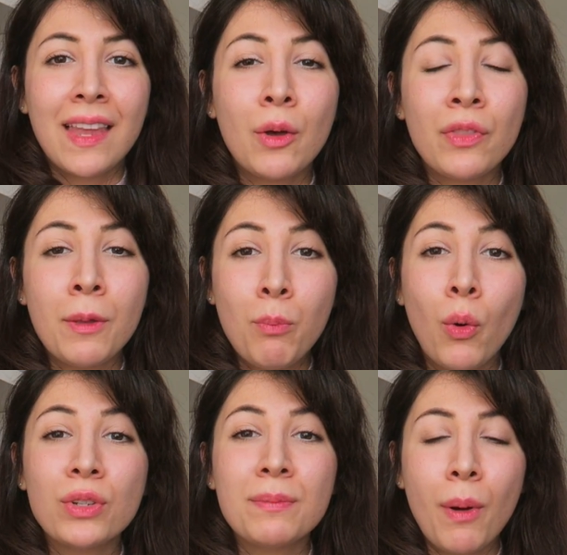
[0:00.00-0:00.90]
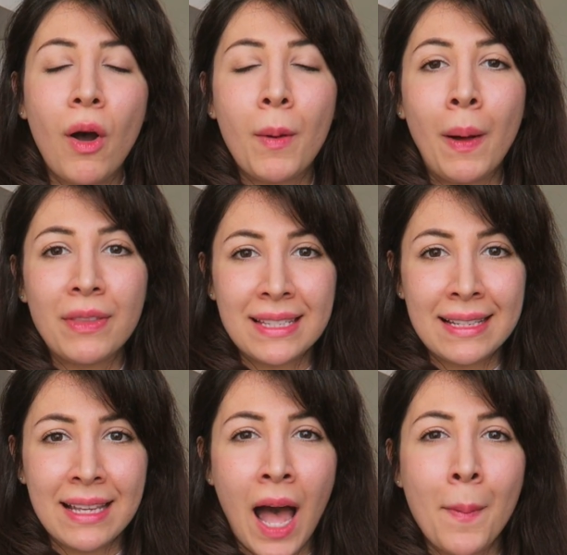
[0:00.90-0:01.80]
Now the important part about this
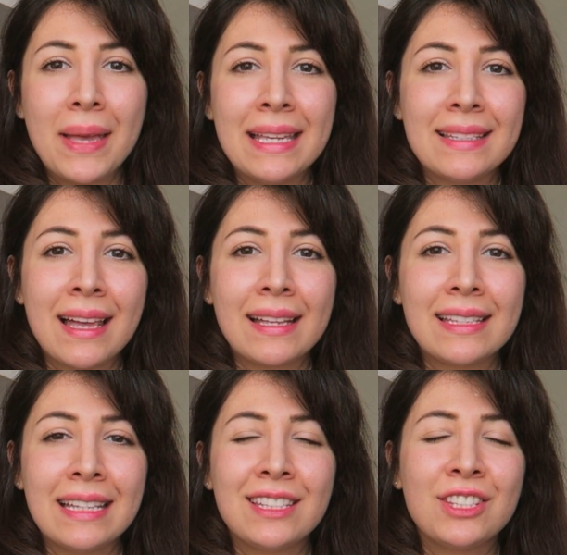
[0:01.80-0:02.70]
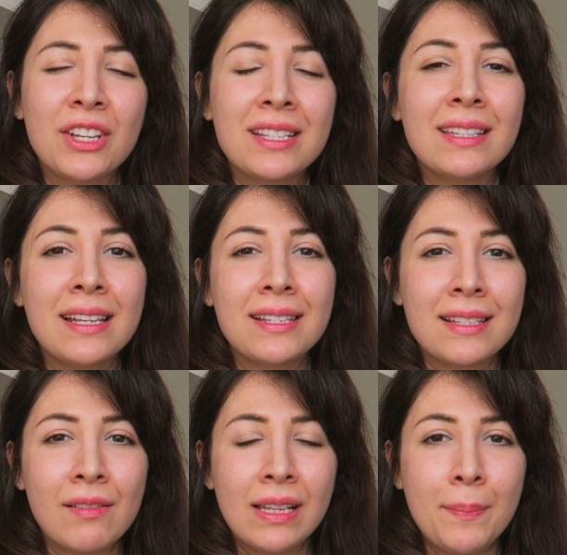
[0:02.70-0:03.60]
exam is that it doesn't
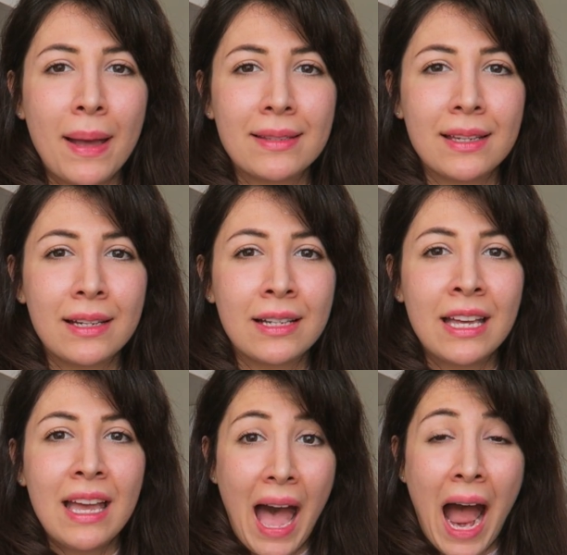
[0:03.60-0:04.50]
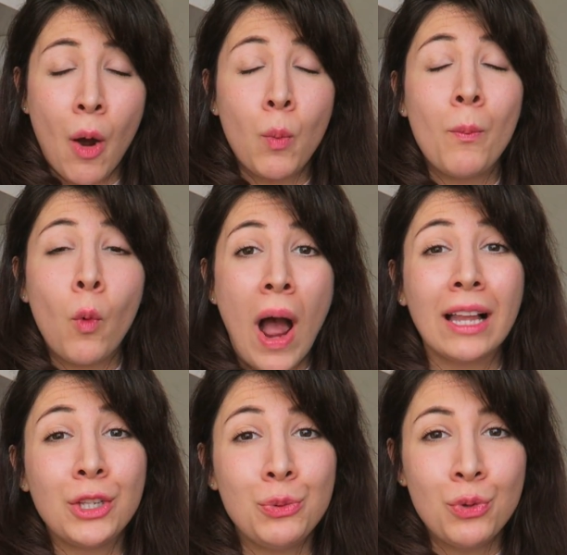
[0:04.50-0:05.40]
necessarily matter how
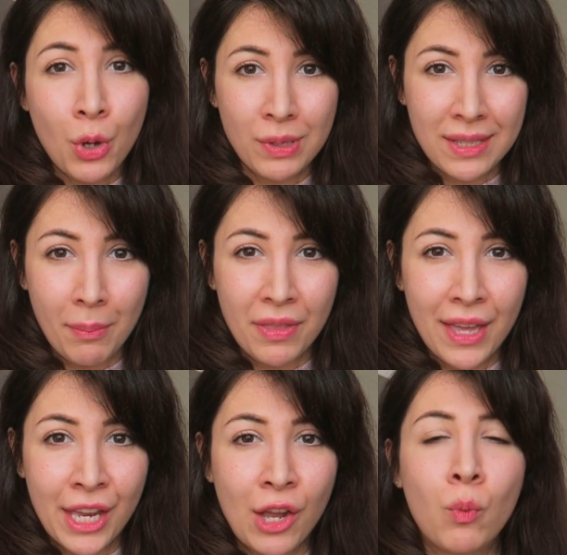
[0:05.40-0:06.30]
well you know something.